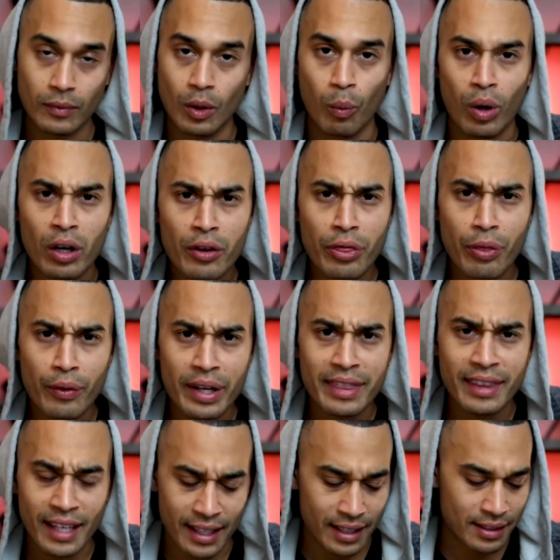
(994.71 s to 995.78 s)
What are three
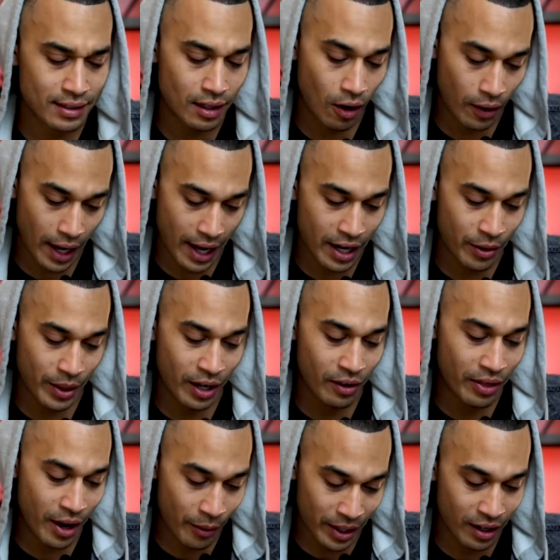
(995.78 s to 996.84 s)
things? Okay, here we go.
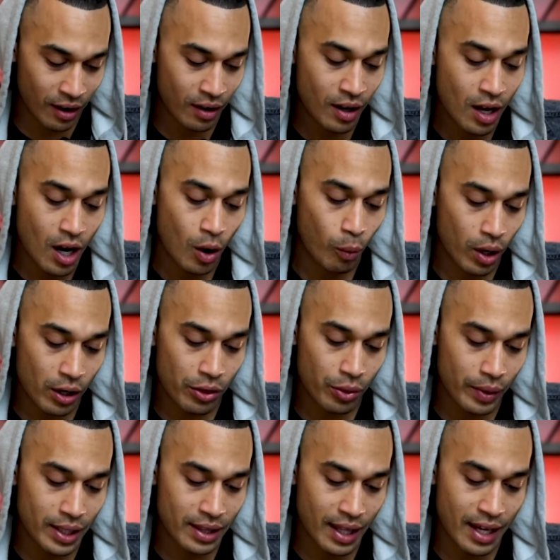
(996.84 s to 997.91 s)
There we go. What are
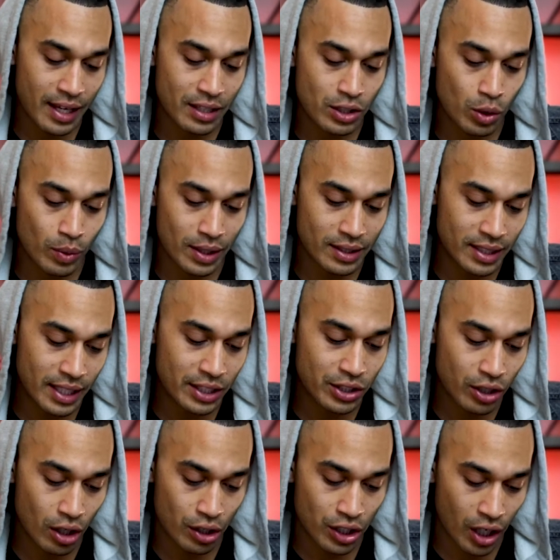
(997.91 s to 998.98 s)
three things you would teach
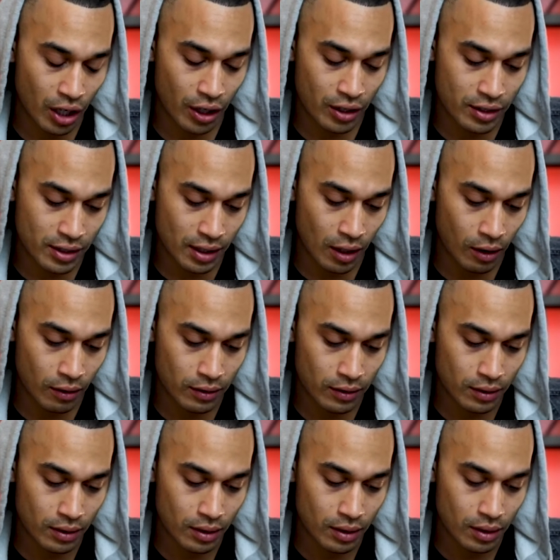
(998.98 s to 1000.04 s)
your younger self?
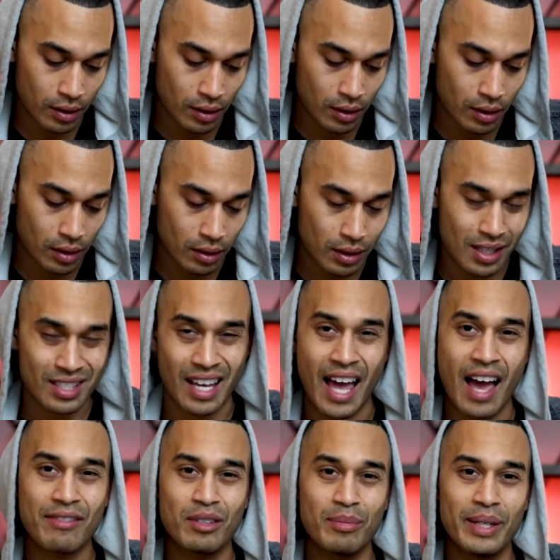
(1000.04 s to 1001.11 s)
Does it
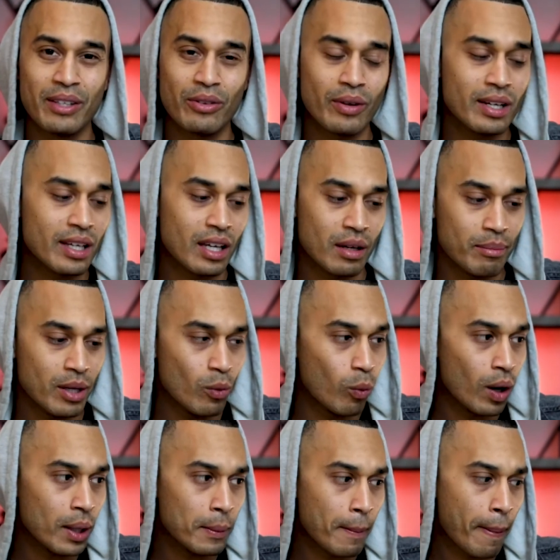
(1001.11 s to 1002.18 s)
have to be three? Can it be
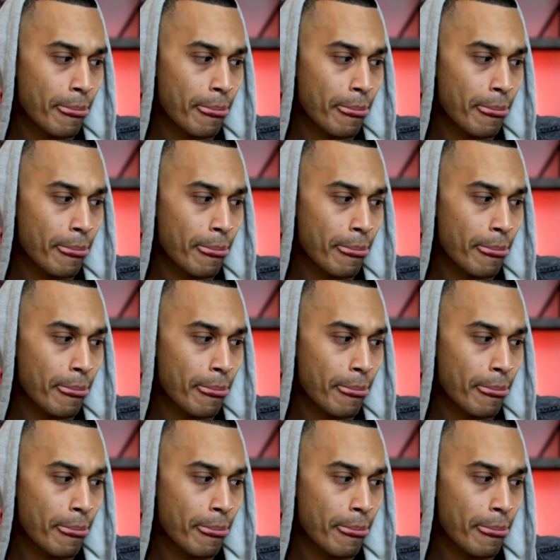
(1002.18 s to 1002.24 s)
one?